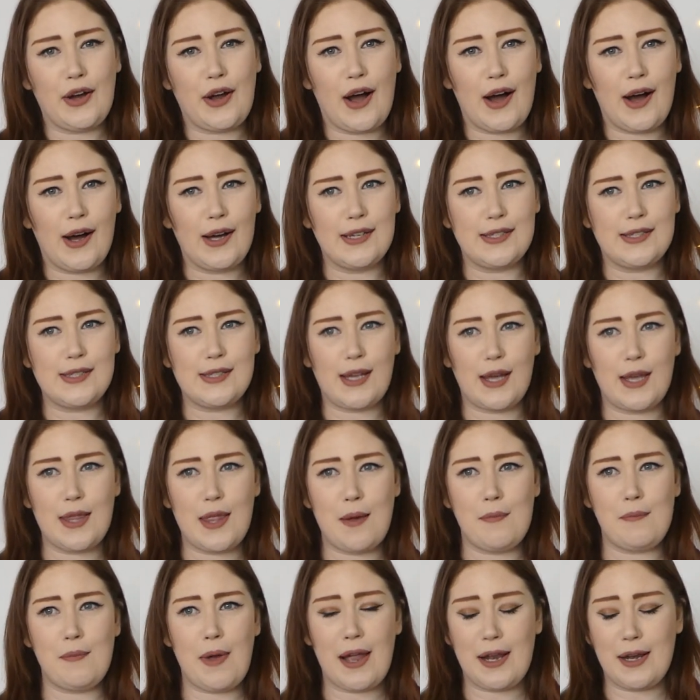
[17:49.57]
guys, so
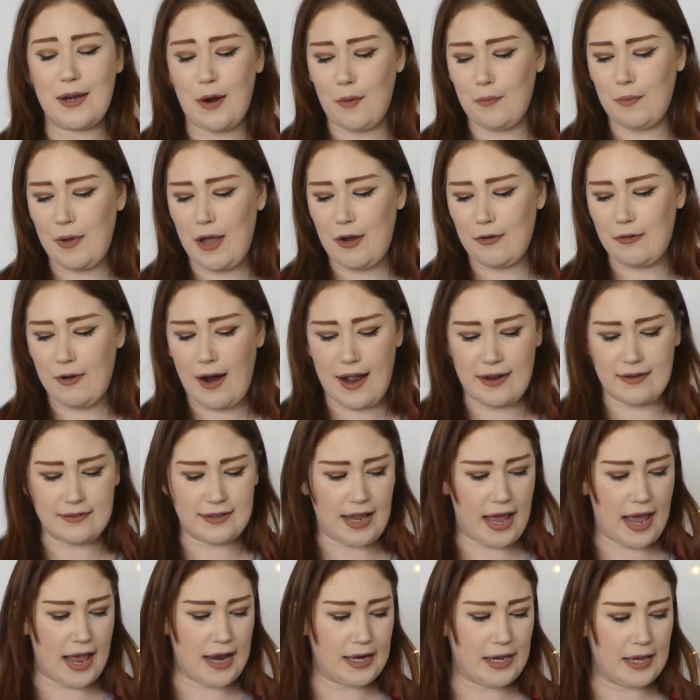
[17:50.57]
there may not be around
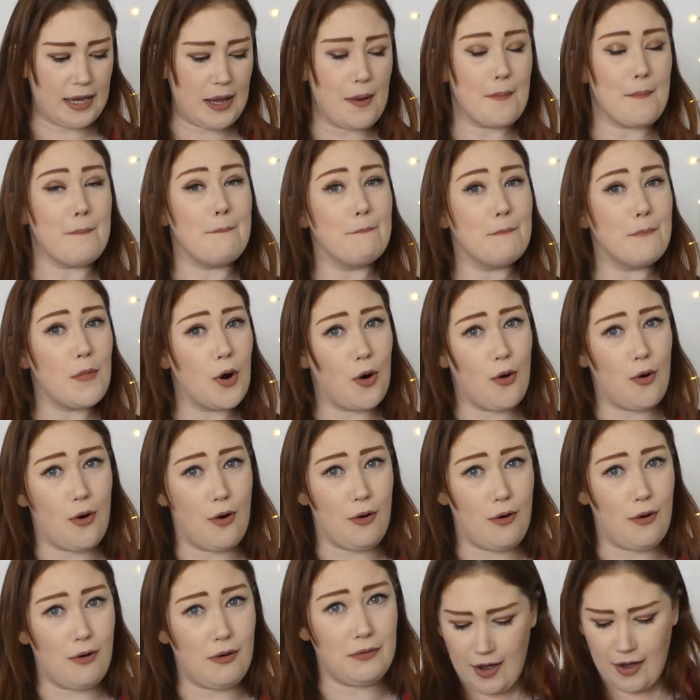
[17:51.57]

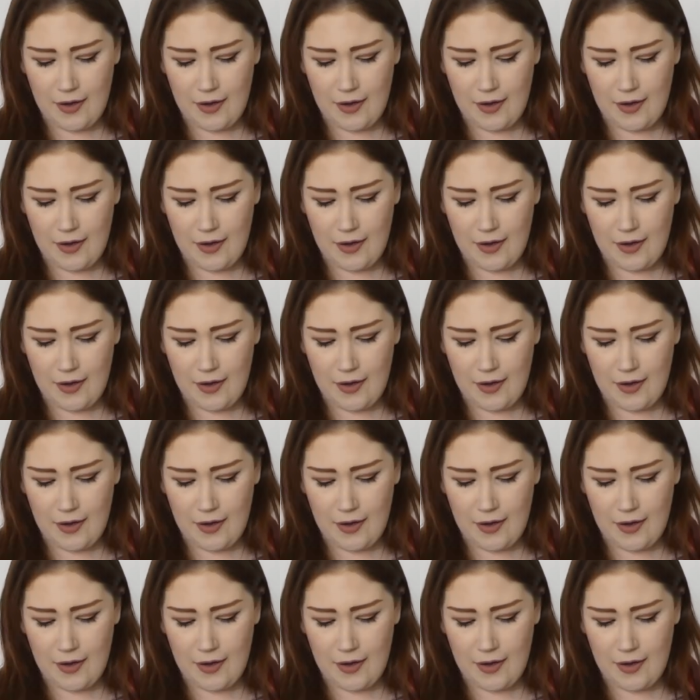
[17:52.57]
anymore.